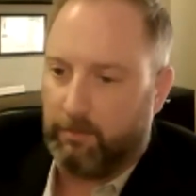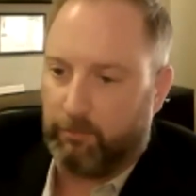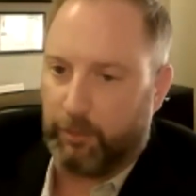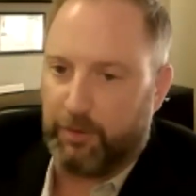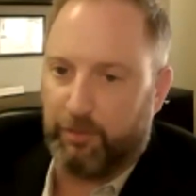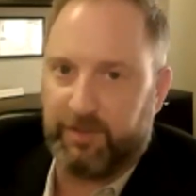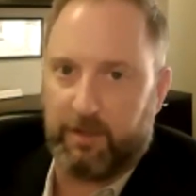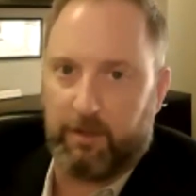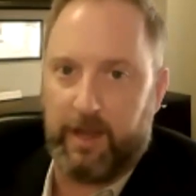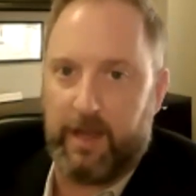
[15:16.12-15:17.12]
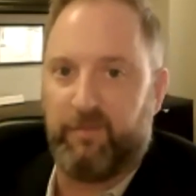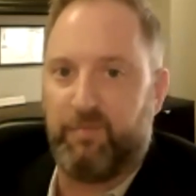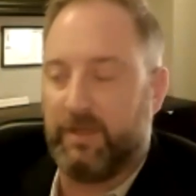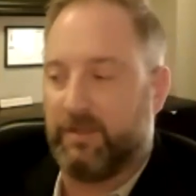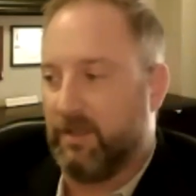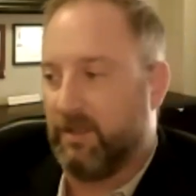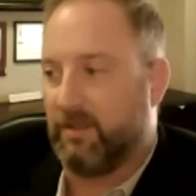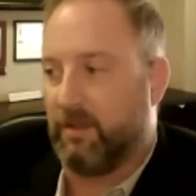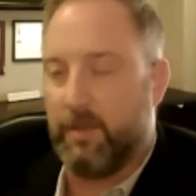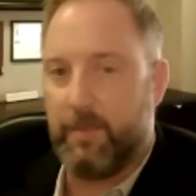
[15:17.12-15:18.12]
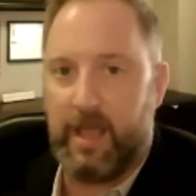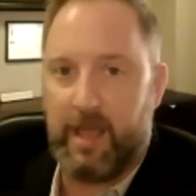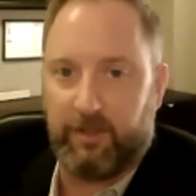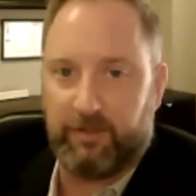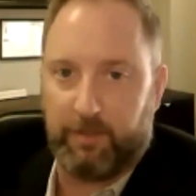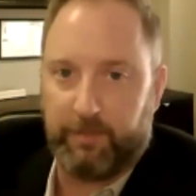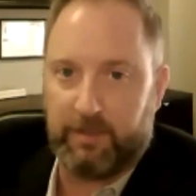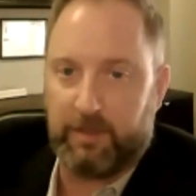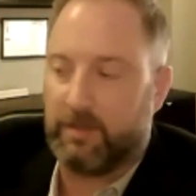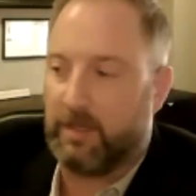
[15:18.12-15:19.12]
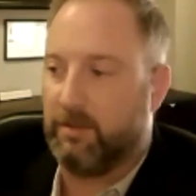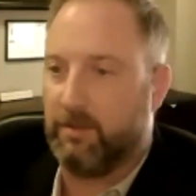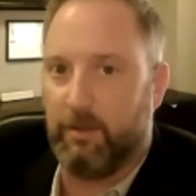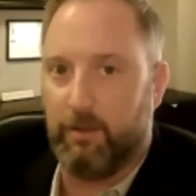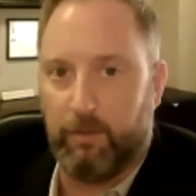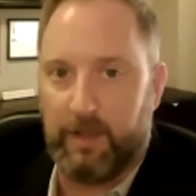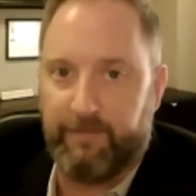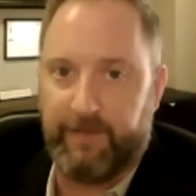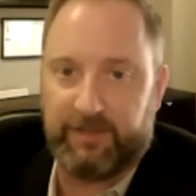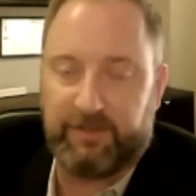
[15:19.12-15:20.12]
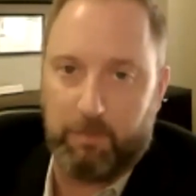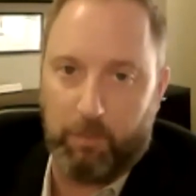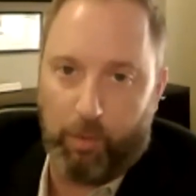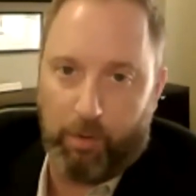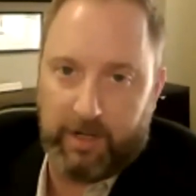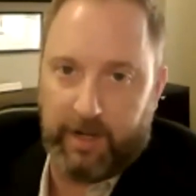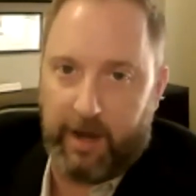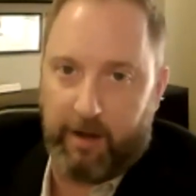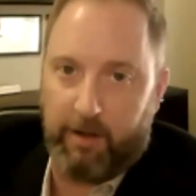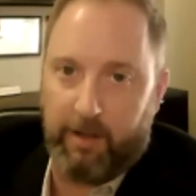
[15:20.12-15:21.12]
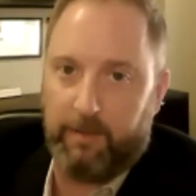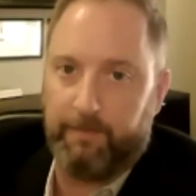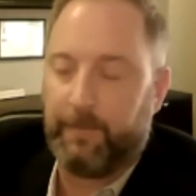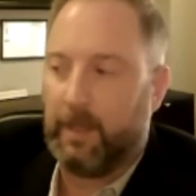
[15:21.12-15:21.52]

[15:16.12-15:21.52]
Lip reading: reducing a line of business, eliminating something that they do, investing more in an area,